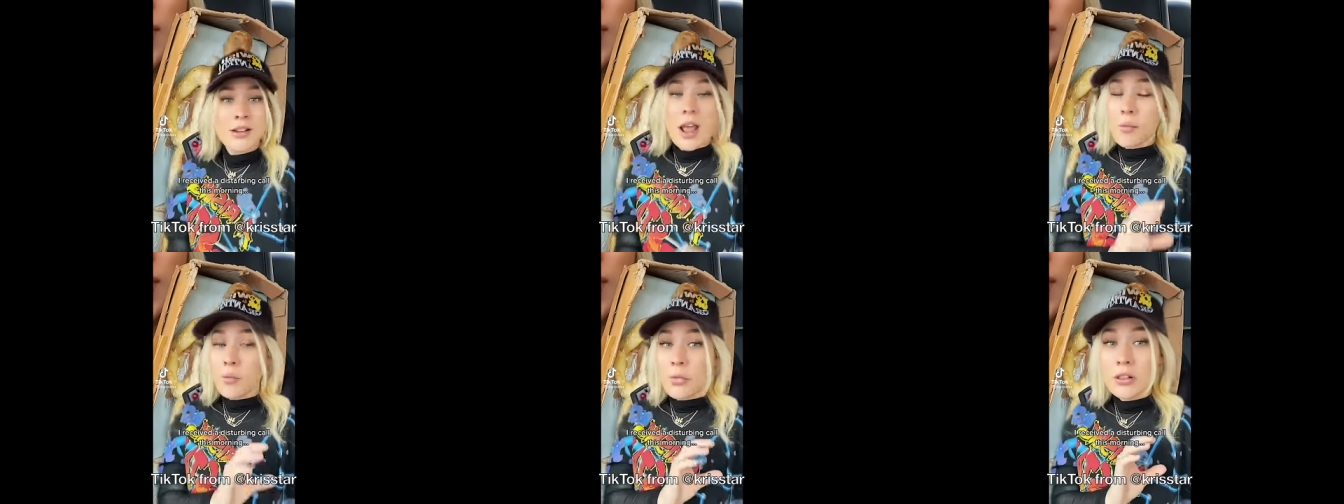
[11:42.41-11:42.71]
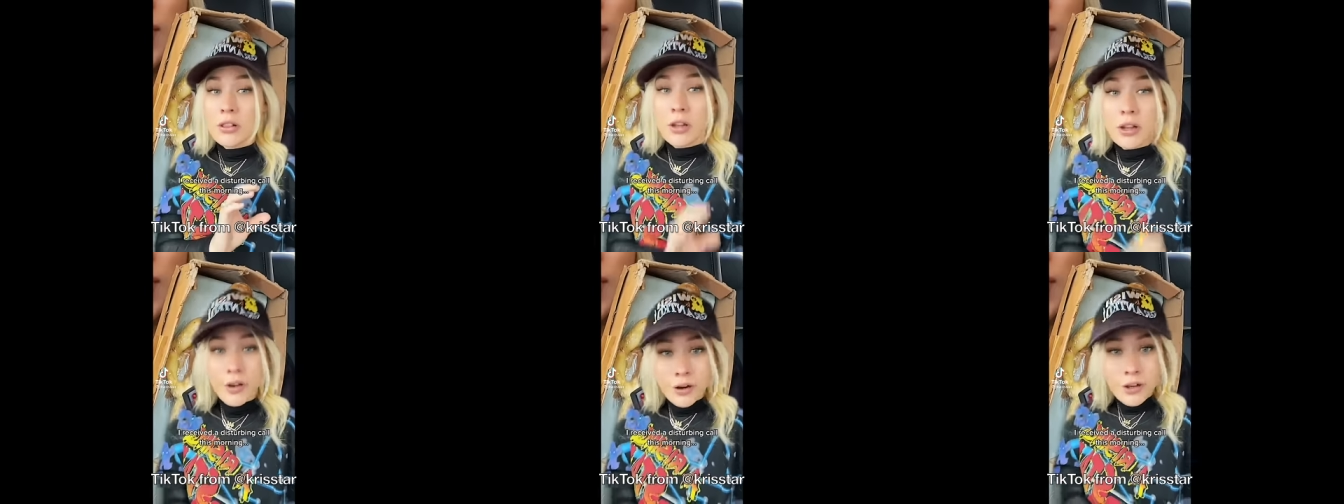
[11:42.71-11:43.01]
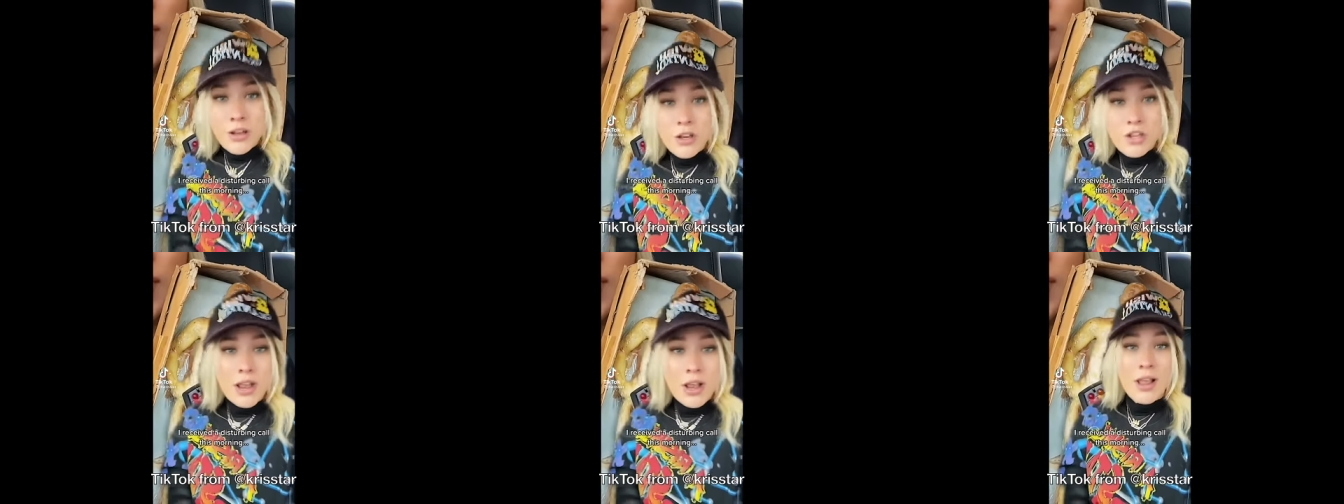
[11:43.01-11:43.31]
I'm
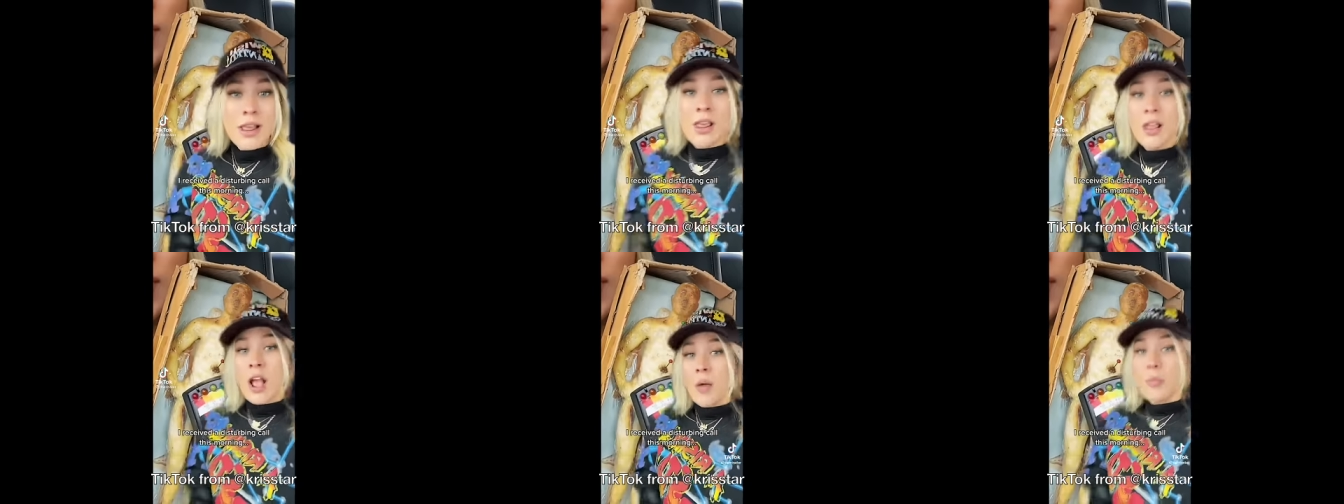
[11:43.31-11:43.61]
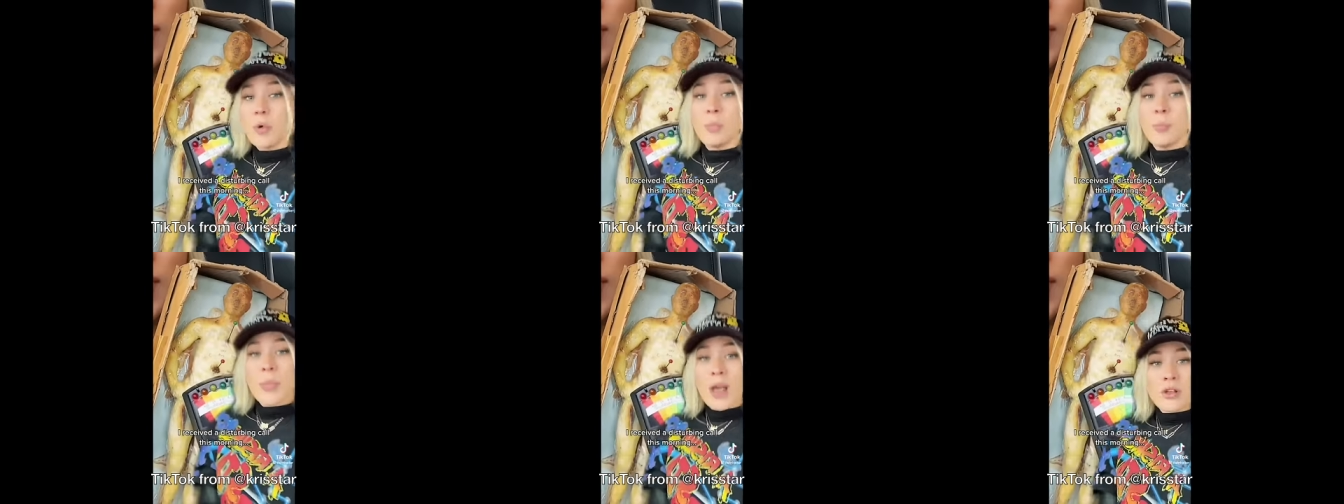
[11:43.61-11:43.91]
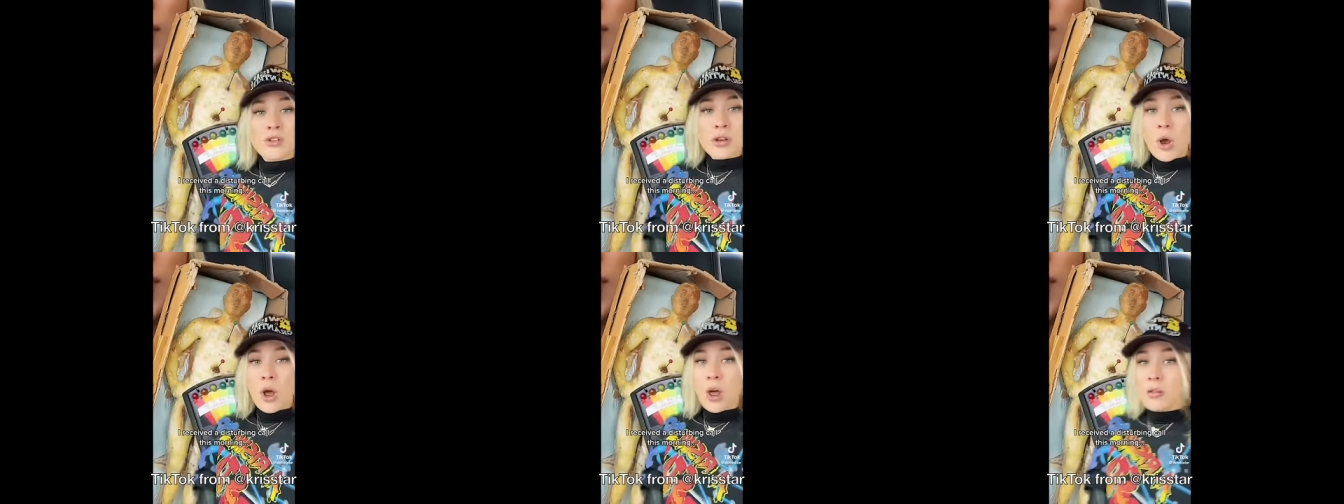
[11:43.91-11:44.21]
literally shaking. I'm about
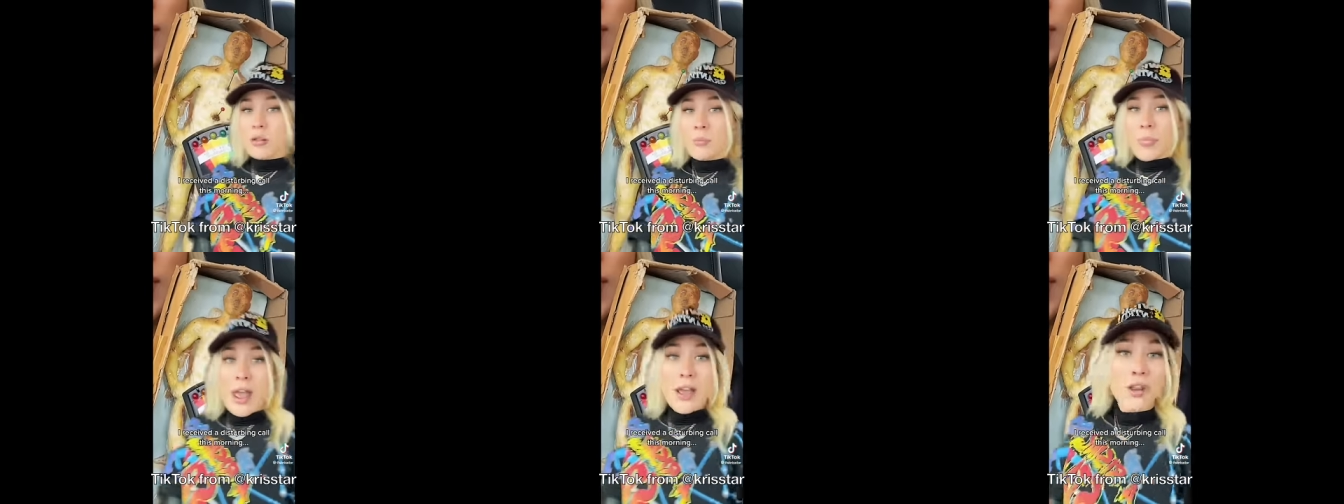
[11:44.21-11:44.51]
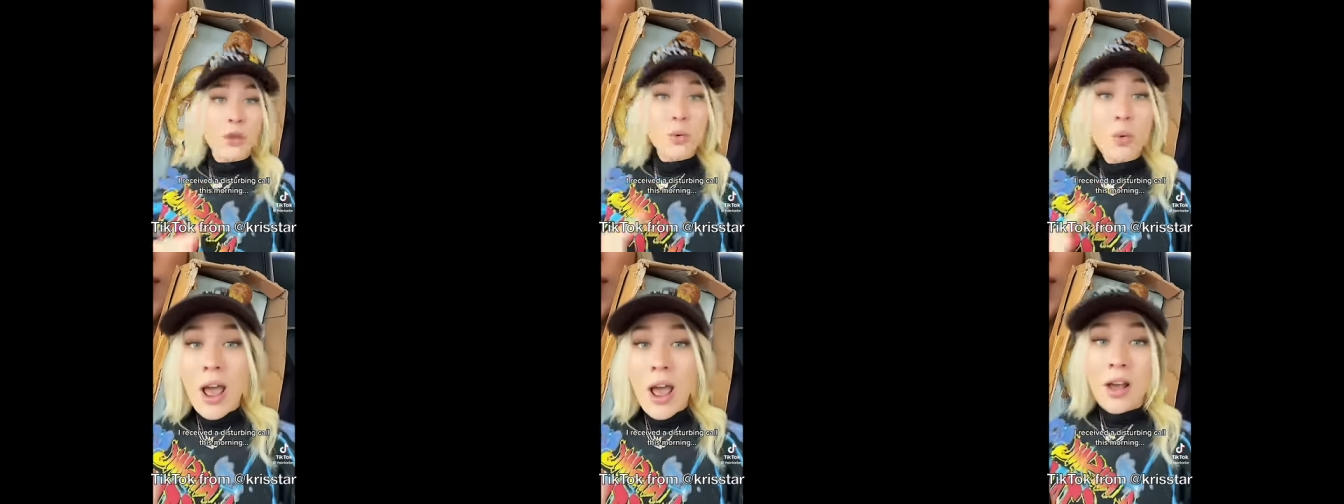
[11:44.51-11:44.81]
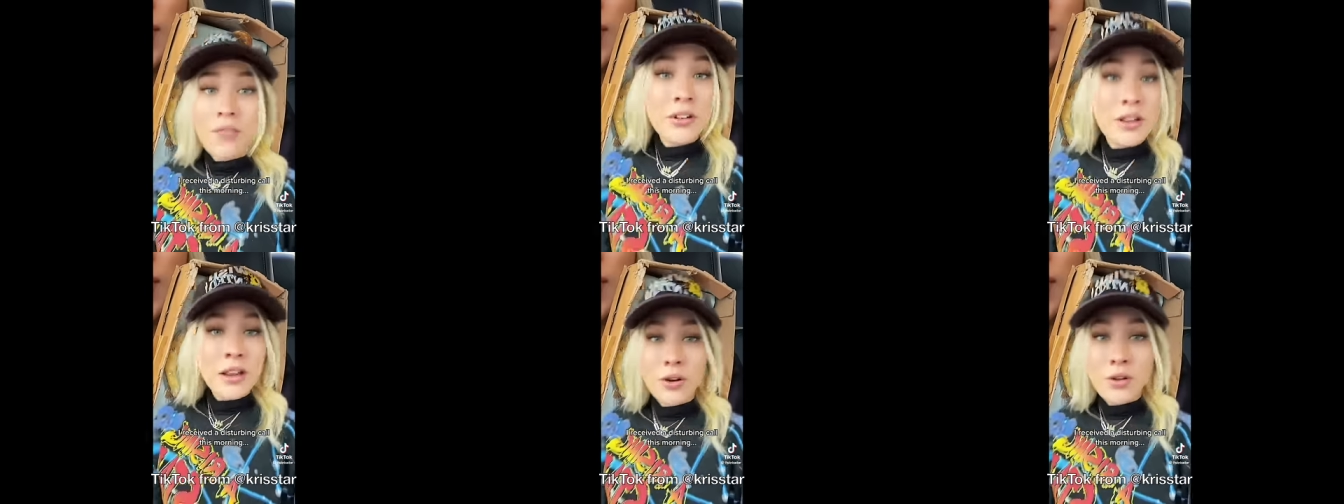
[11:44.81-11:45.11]
to call them back. You have to hear